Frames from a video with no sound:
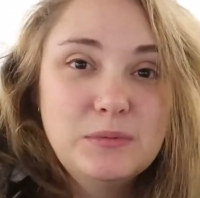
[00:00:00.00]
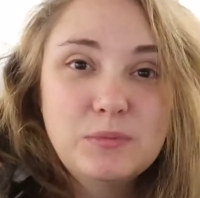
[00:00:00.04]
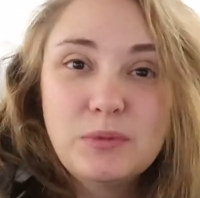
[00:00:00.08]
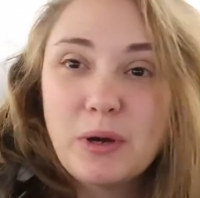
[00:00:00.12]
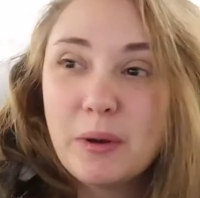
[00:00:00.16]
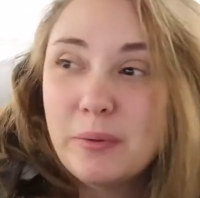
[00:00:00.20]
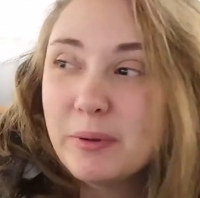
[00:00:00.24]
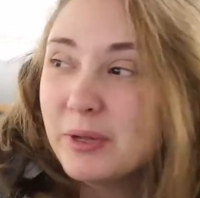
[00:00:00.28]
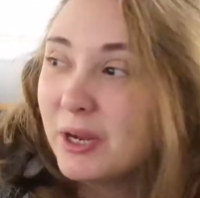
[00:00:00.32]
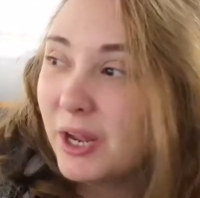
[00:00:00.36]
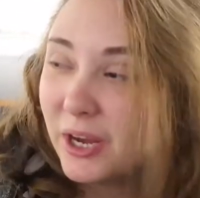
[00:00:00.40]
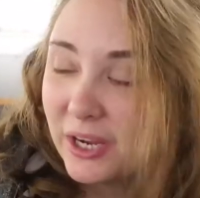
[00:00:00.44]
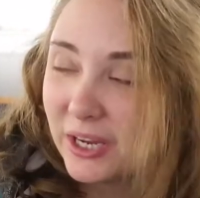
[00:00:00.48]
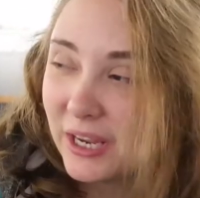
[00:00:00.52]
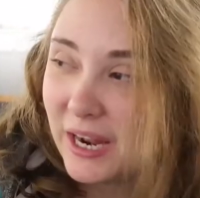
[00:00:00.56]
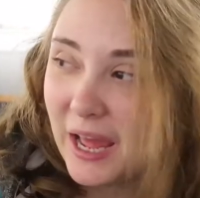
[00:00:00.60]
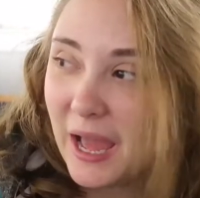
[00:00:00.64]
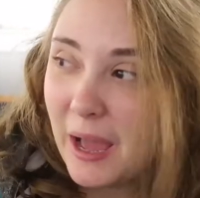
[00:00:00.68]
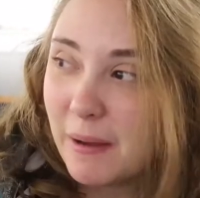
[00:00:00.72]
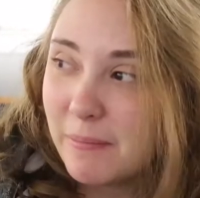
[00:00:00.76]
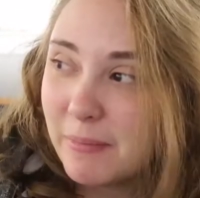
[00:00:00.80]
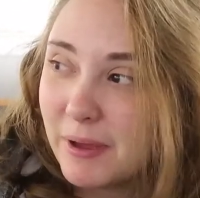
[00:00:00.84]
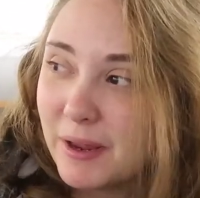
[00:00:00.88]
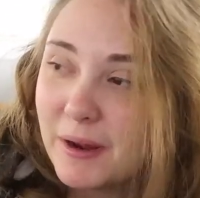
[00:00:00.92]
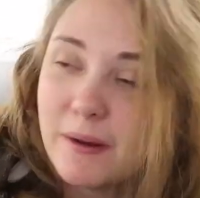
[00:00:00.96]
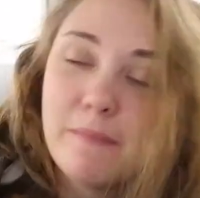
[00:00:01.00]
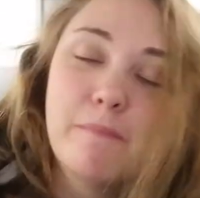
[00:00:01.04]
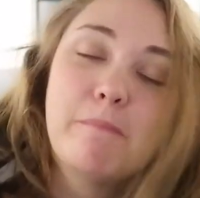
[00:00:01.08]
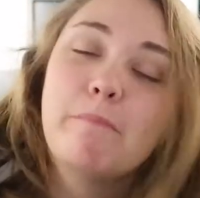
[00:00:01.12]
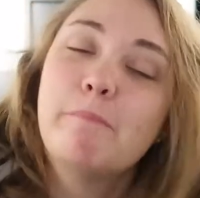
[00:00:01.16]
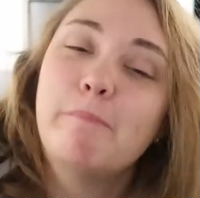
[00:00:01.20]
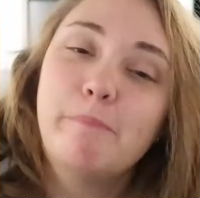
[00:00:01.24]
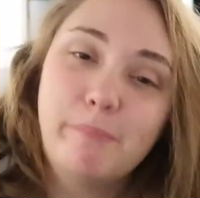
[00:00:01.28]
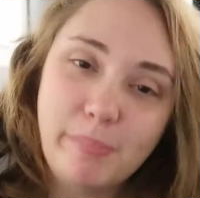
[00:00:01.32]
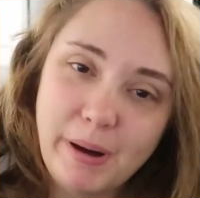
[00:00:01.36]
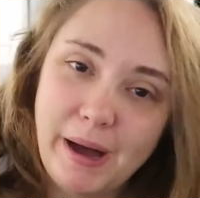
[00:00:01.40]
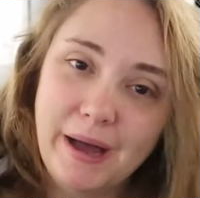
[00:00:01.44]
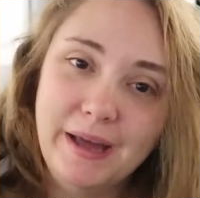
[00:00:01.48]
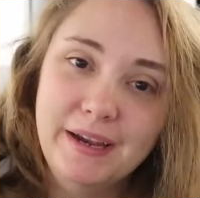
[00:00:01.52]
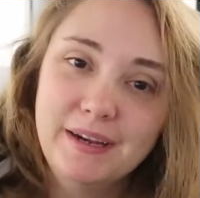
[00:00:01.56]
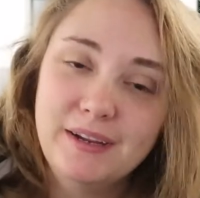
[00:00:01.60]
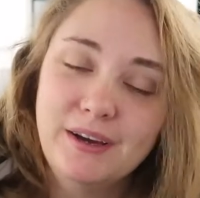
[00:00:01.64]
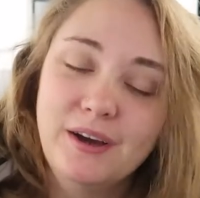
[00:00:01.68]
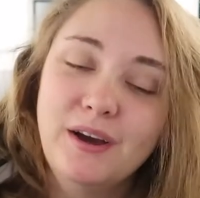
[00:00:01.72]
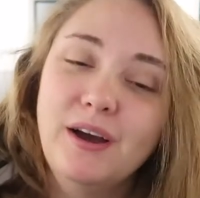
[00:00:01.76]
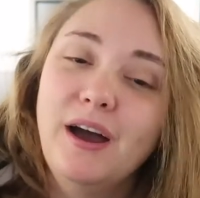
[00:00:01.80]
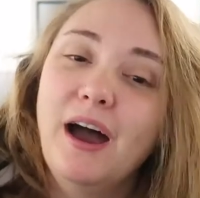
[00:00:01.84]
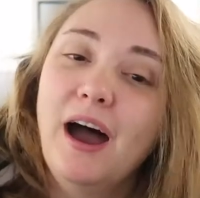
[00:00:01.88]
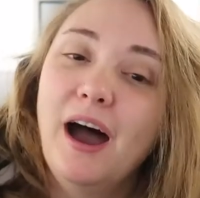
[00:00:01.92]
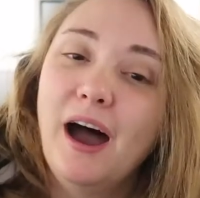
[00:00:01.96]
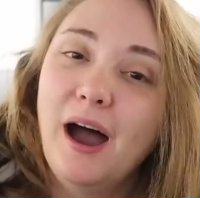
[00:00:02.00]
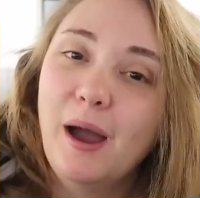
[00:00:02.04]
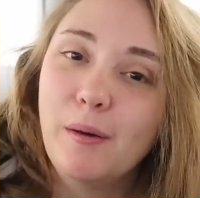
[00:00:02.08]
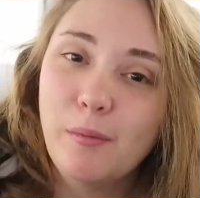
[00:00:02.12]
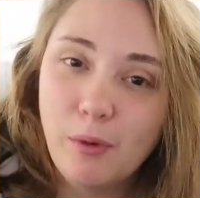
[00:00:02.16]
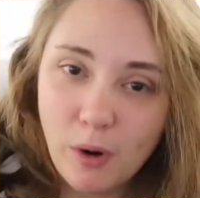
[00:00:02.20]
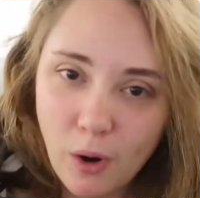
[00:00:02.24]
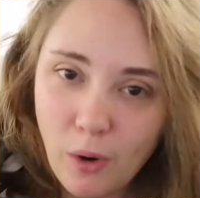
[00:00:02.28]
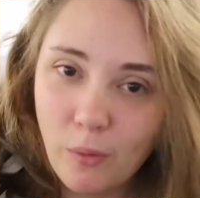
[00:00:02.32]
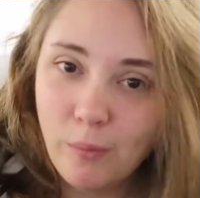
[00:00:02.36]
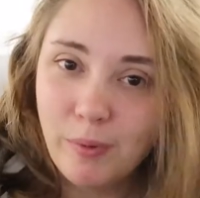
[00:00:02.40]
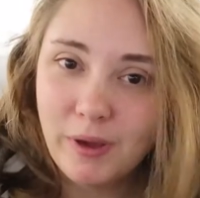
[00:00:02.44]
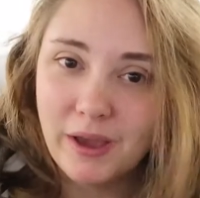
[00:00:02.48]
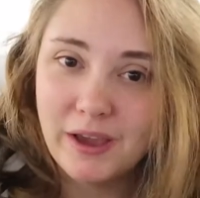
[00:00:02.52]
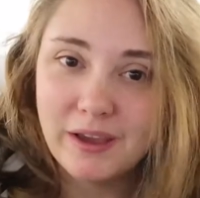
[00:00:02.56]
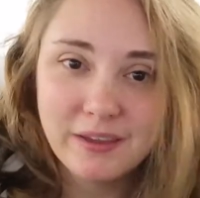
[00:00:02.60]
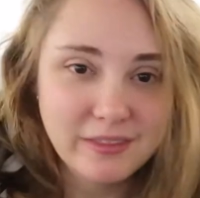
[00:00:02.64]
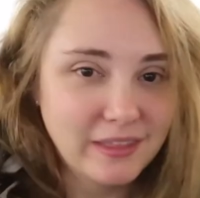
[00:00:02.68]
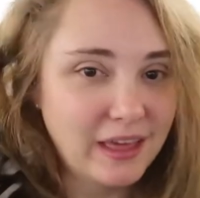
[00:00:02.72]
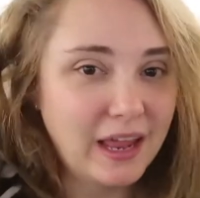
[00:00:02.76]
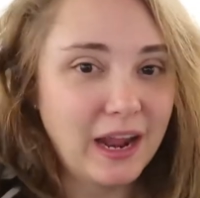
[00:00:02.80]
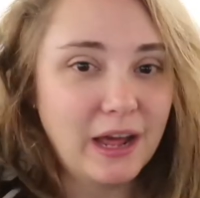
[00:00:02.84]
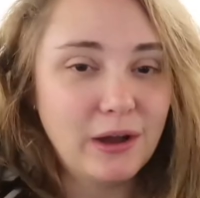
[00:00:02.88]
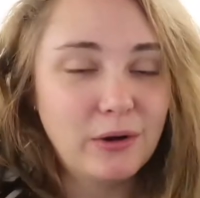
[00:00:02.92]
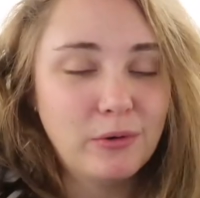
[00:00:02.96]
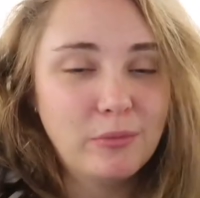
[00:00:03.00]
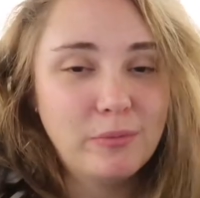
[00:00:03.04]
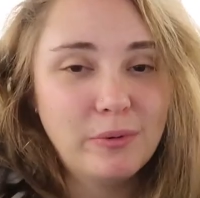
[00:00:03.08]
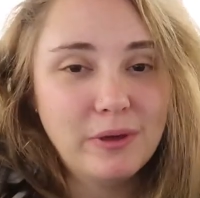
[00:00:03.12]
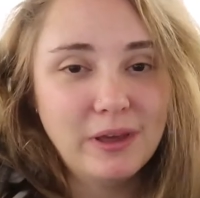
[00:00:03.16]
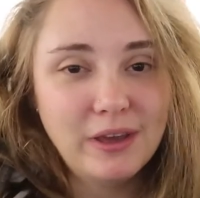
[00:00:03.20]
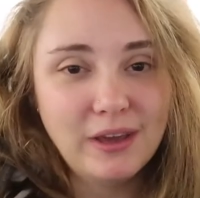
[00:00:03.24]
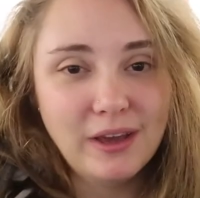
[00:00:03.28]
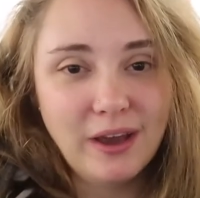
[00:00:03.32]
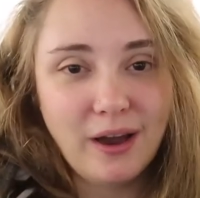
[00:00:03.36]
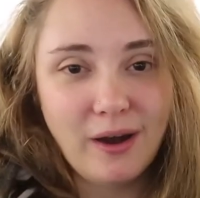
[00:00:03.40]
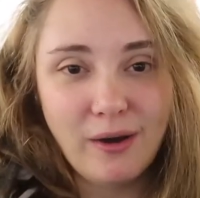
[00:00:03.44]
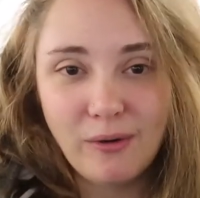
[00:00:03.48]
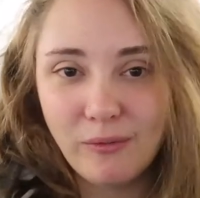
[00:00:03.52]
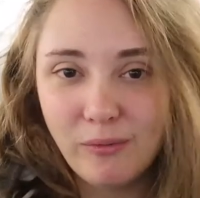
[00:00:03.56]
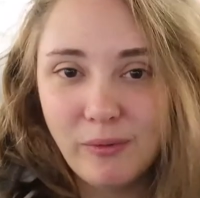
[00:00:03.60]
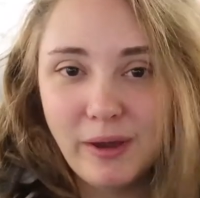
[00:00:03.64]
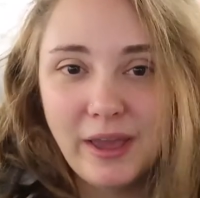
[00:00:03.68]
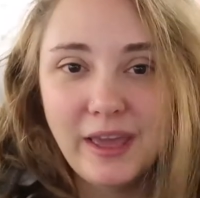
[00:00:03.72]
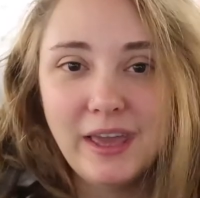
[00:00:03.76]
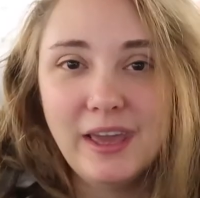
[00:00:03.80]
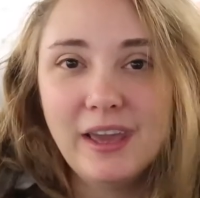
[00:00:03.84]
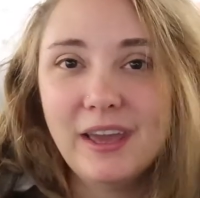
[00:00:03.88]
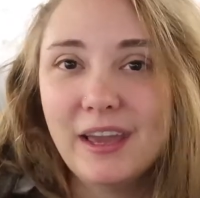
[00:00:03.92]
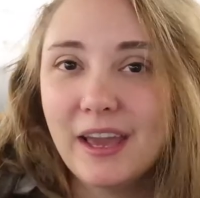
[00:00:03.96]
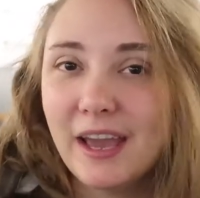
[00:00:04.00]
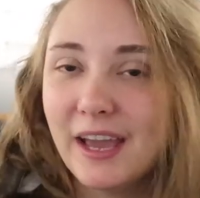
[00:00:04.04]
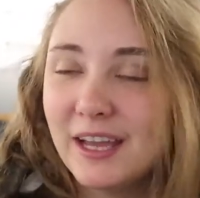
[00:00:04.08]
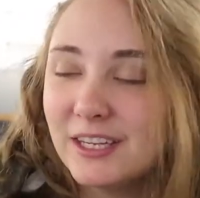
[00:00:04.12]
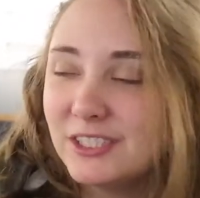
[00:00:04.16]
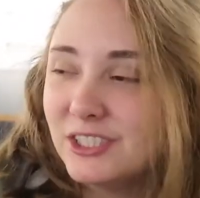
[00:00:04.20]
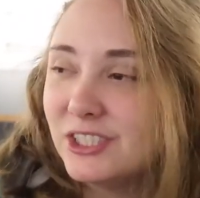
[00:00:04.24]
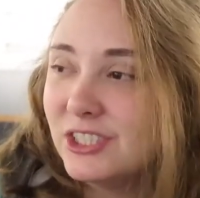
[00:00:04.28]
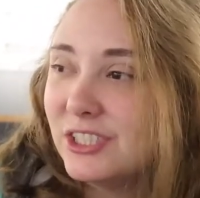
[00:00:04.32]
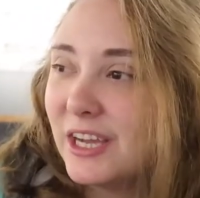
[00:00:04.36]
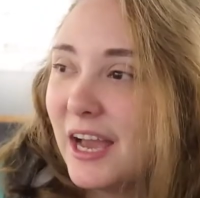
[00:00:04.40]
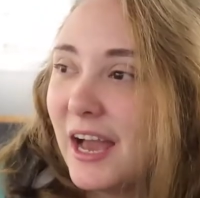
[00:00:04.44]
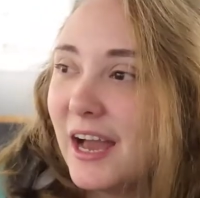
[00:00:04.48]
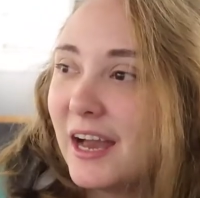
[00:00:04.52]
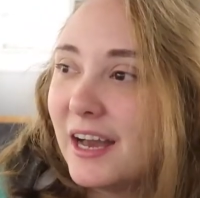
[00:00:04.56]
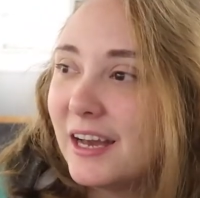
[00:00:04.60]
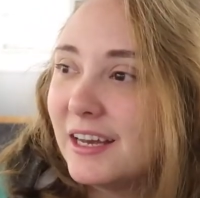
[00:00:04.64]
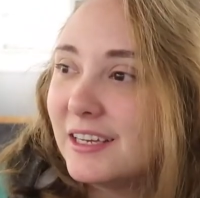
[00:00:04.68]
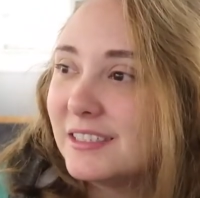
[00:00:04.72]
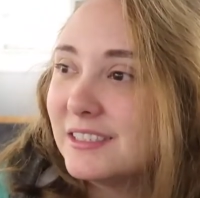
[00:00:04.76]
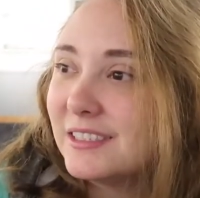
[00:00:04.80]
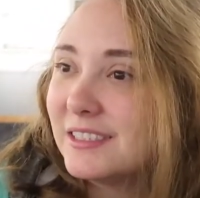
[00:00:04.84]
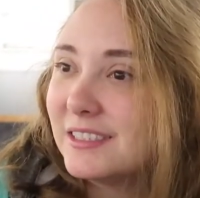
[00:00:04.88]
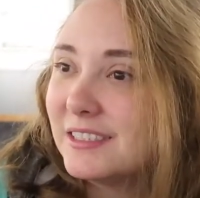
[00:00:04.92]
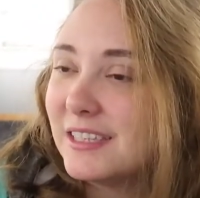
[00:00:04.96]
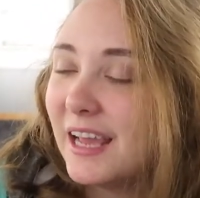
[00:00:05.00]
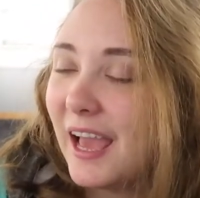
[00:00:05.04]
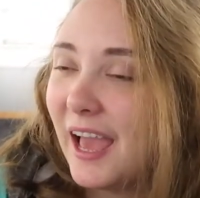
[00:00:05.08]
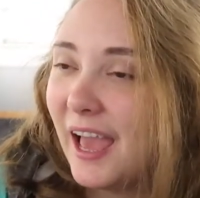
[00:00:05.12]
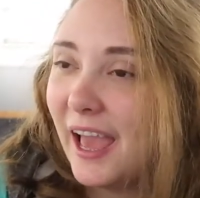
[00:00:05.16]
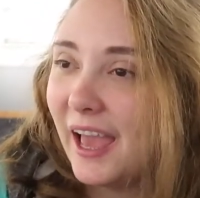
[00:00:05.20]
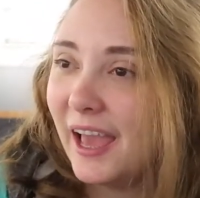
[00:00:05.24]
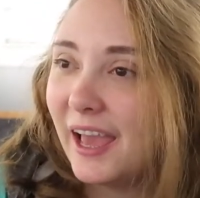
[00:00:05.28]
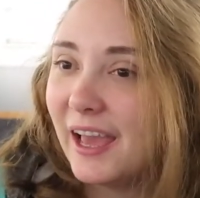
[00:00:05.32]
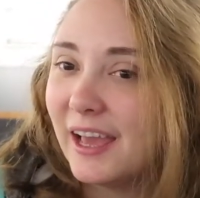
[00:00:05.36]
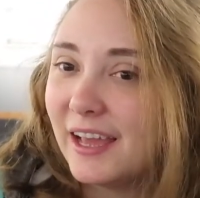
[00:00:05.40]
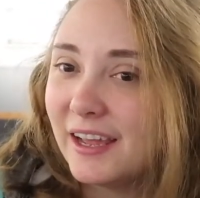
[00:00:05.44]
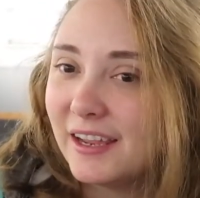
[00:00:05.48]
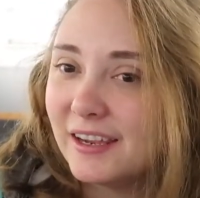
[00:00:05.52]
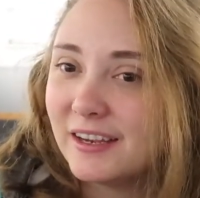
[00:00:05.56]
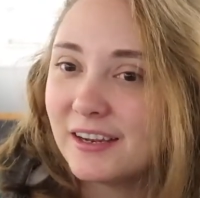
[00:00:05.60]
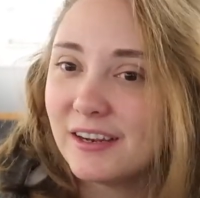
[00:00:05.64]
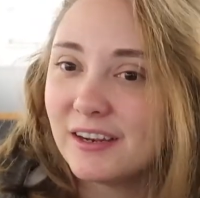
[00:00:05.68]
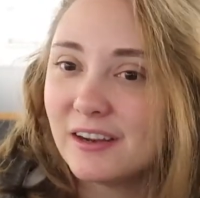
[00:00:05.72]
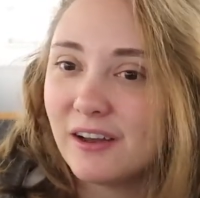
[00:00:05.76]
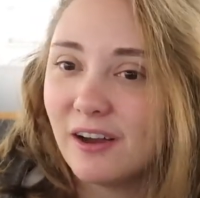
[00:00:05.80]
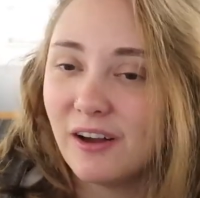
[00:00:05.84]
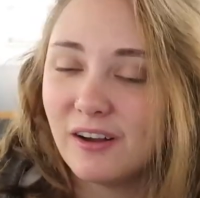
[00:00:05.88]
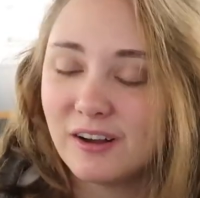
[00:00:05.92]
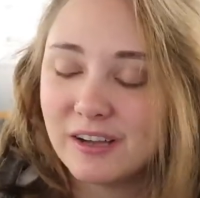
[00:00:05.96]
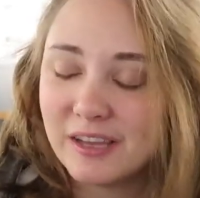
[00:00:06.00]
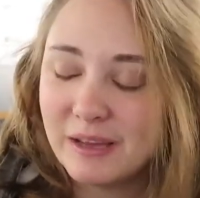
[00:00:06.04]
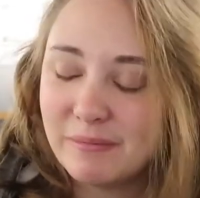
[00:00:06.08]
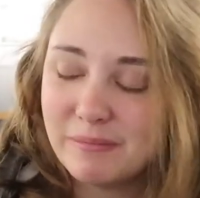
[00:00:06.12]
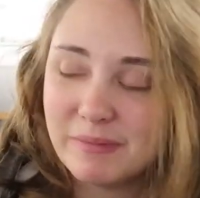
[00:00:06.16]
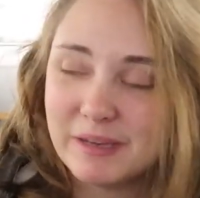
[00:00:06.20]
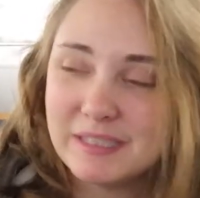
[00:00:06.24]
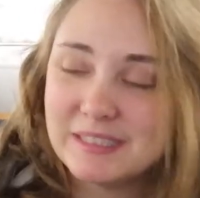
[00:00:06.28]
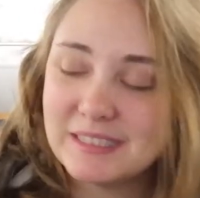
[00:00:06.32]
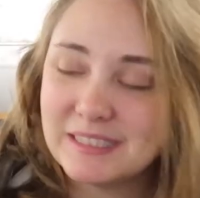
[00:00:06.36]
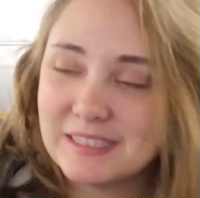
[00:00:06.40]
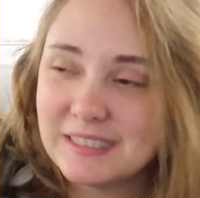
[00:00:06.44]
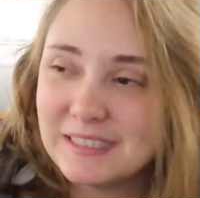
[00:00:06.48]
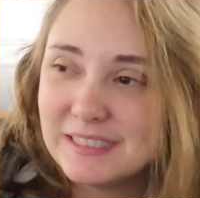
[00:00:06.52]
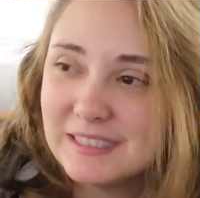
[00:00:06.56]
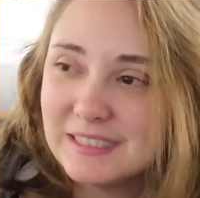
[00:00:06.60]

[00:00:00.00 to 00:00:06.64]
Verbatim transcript: probably not gonna happen, but I'm hoping that I will be awake and jazzed, and I'll get my